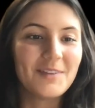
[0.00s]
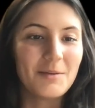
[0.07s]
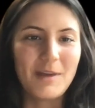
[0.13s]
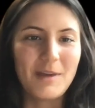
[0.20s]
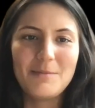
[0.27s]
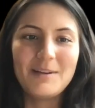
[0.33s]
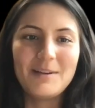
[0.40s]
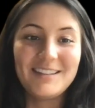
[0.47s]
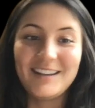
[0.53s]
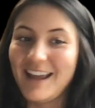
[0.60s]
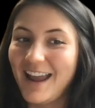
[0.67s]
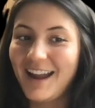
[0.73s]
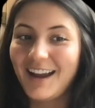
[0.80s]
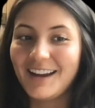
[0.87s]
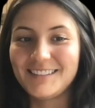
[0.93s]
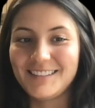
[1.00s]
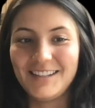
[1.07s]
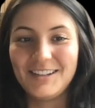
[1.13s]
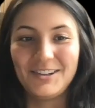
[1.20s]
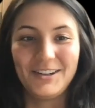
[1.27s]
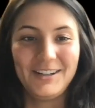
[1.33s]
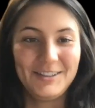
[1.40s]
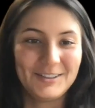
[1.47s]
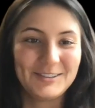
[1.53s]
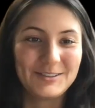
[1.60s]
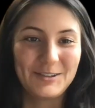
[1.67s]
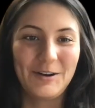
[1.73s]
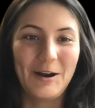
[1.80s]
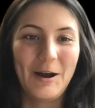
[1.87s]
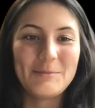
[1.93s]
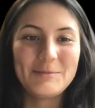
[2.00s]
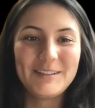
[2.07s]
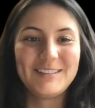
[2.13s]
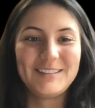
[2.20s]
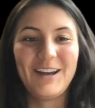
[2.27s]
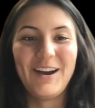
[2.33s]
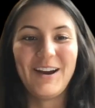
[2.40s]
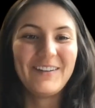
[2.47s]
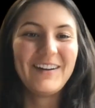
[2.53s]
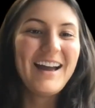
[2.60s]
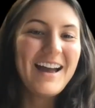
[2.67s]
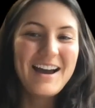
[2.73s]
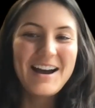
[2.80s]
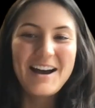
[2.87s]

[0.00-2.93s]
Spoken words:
Maybe today, I see you're in your scrubs, so yes.